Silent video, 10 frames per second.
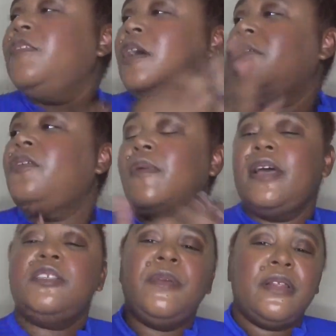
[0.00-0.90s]
I don't know
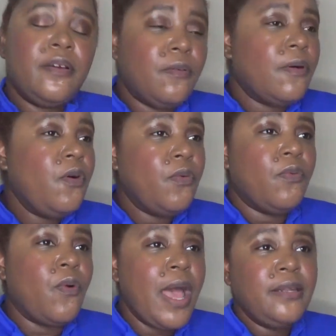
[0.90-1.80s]
why it smells like ro
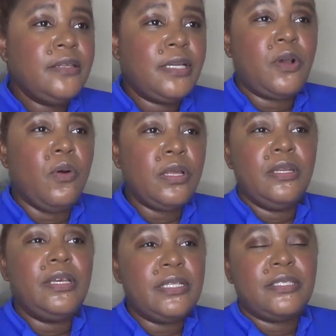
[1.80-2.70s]
rotten
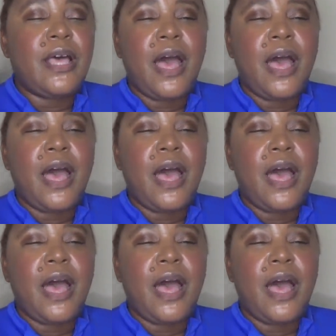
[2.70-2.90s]
coconuts.